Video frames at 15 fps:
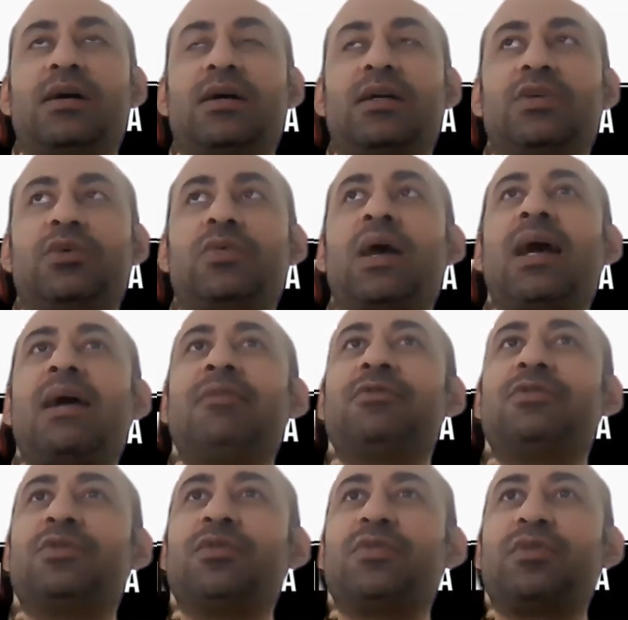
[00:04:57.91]
You have
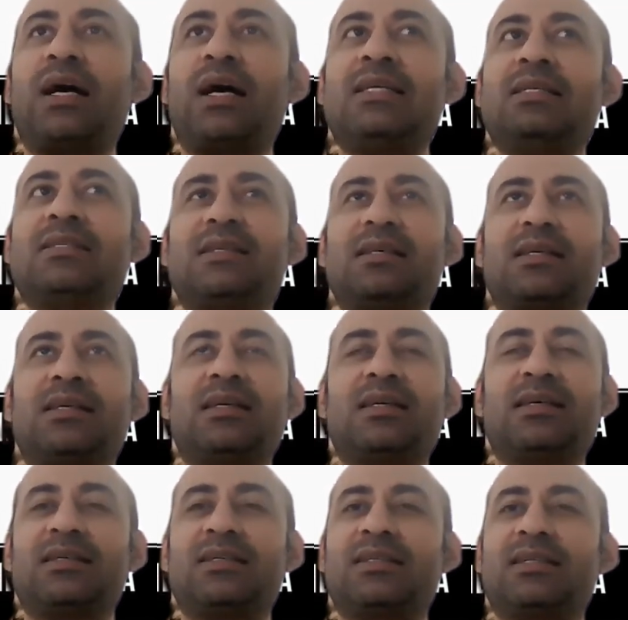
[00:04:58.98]
to
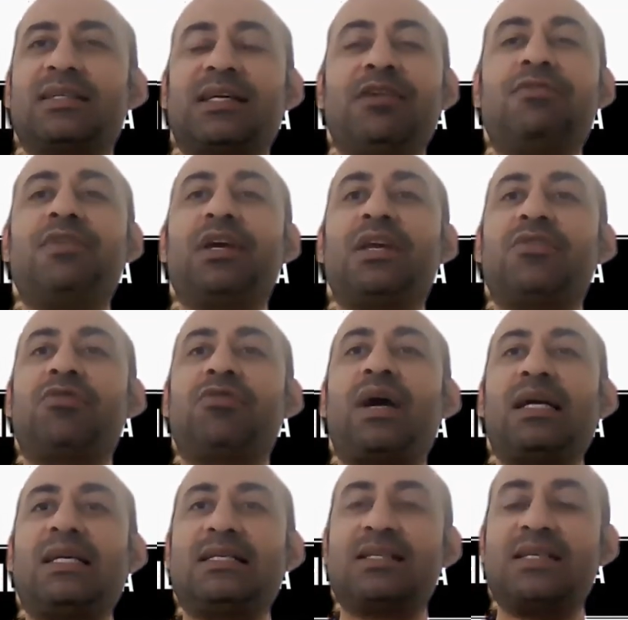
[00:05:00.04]
give in
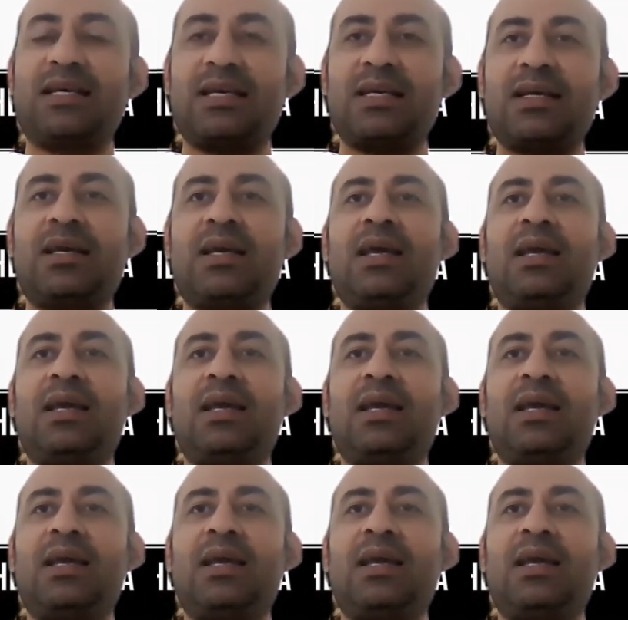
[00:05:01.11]
writing